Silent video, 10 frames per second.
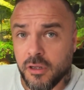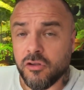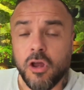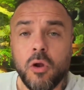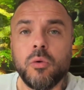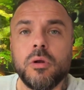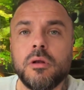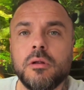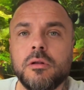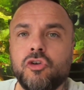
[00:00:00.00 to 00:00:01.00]
So
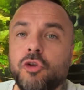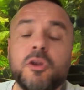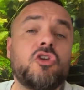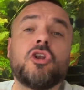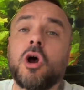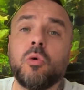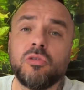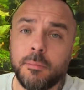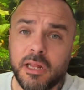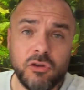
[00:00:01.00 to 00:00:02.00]
just because you're told
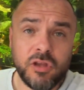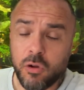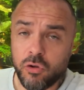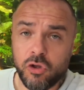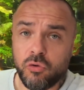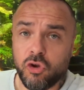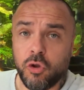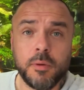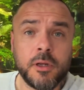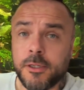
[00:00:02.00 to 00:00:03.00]
something and you see it on
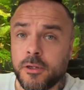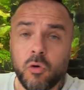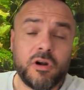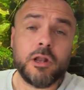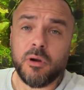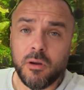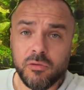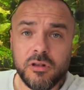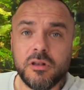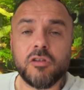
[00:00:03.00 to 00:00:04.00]
YouTube or anywhere
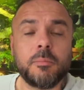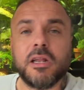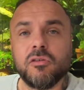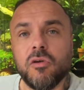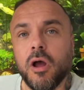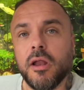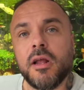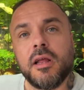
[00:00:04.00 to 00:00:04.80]
else doesn't mean it's right.